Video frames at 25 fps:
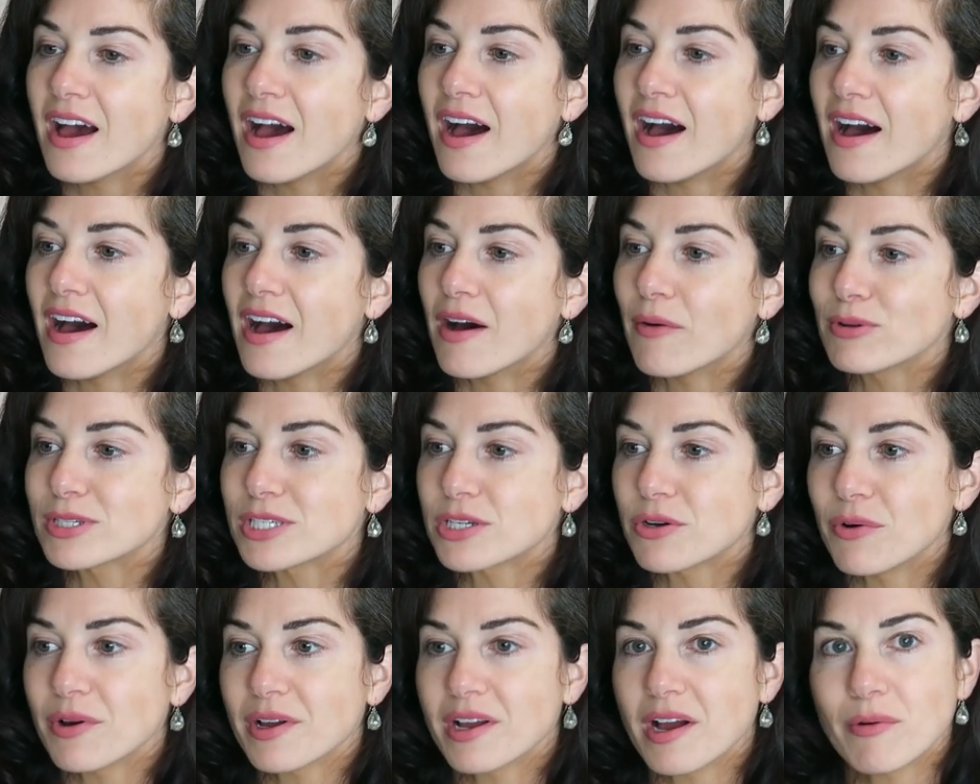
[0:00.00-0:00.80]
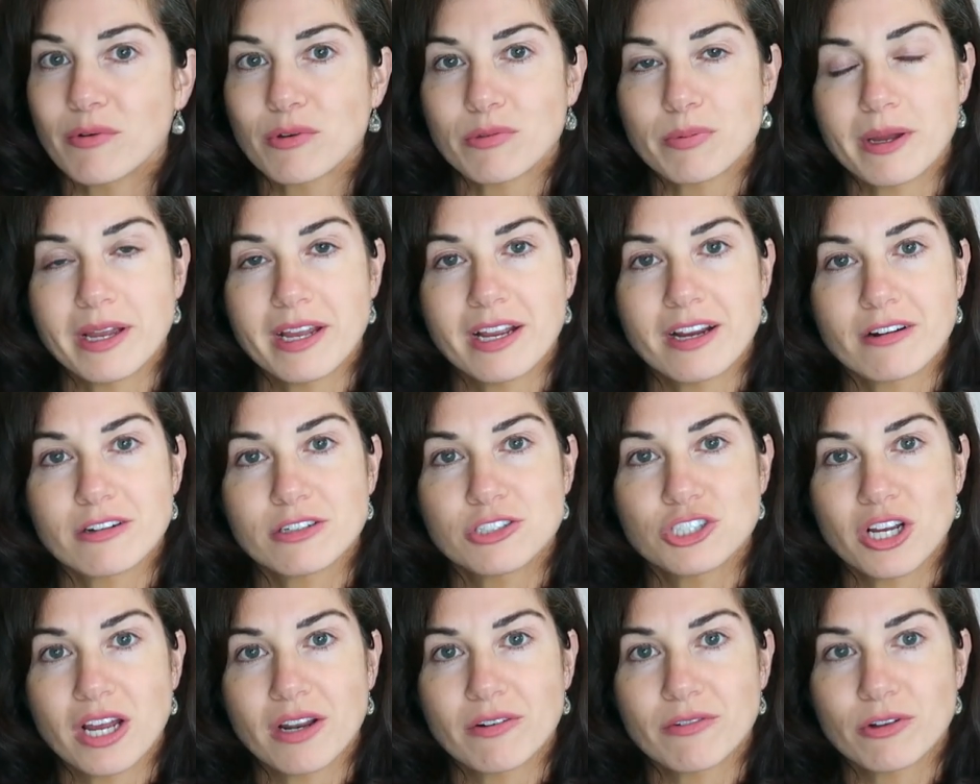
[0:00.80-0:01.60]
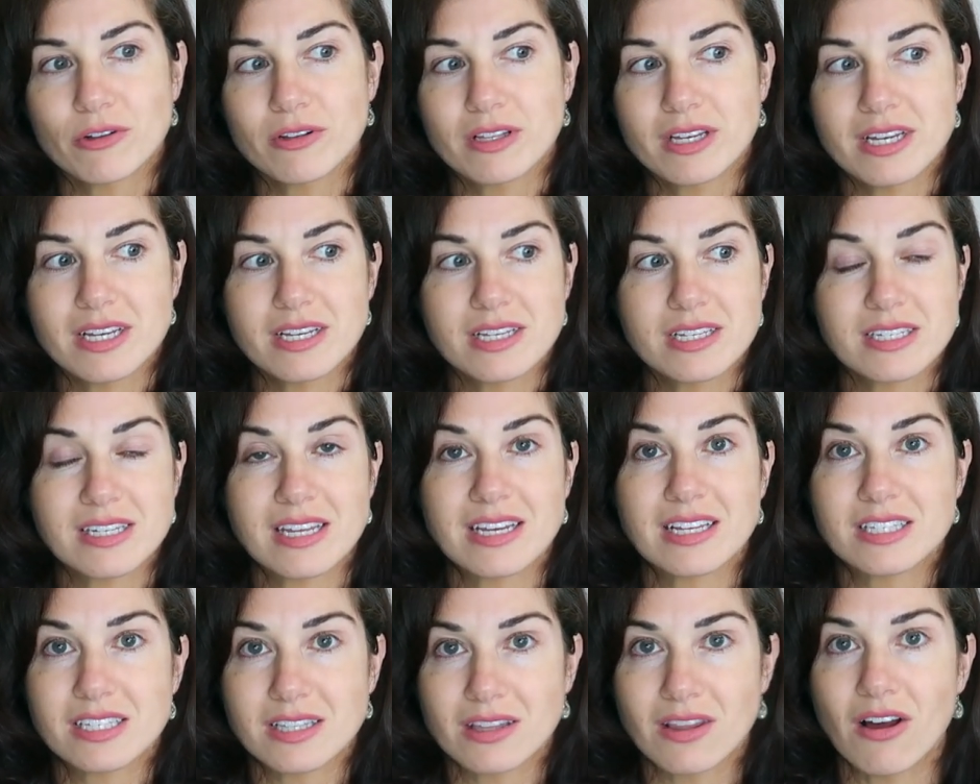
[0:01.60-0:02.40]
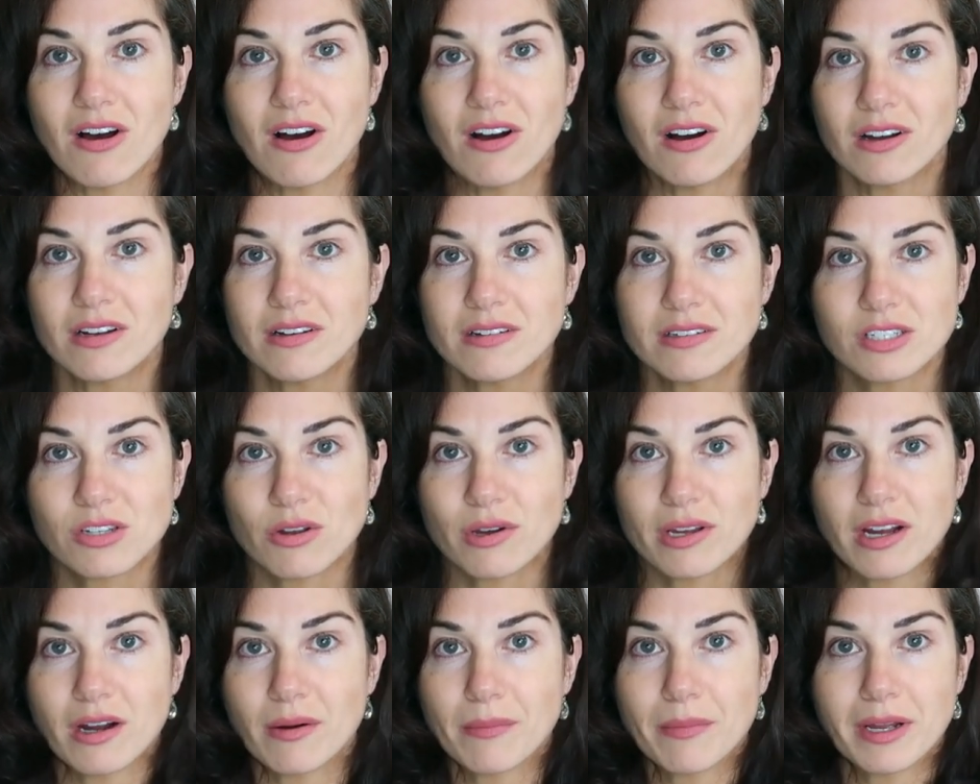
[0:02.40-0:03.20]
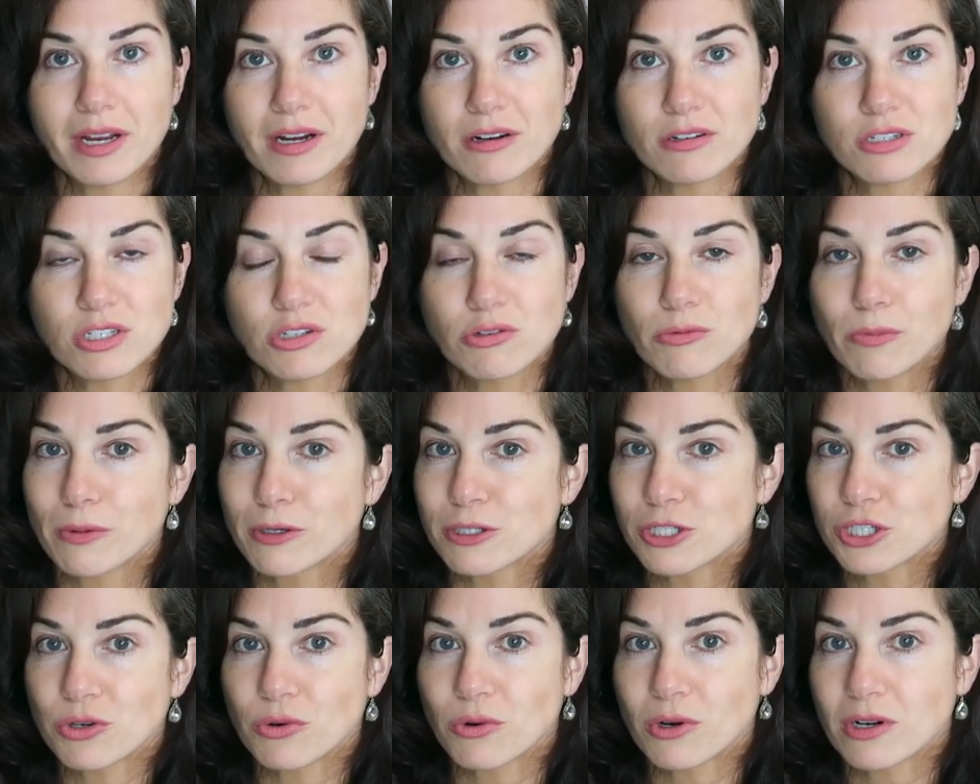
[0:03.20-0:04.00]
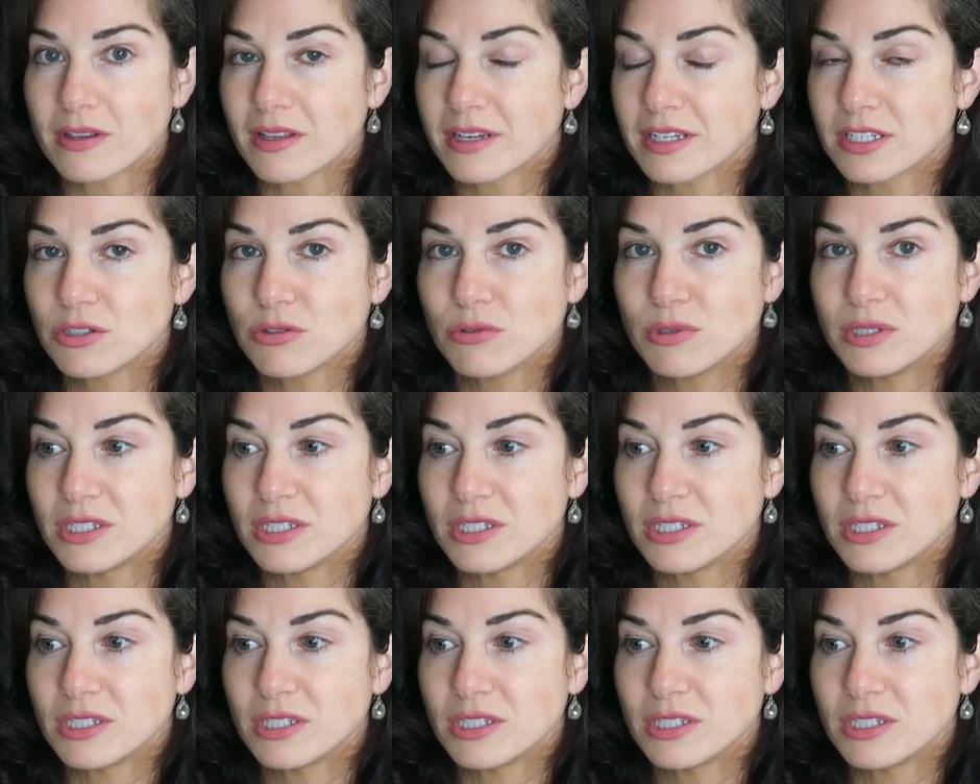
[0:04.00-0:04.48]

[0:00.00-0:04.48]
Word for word: Uh, what's going on with my hair in general is it's long. So I cut my hair super short like two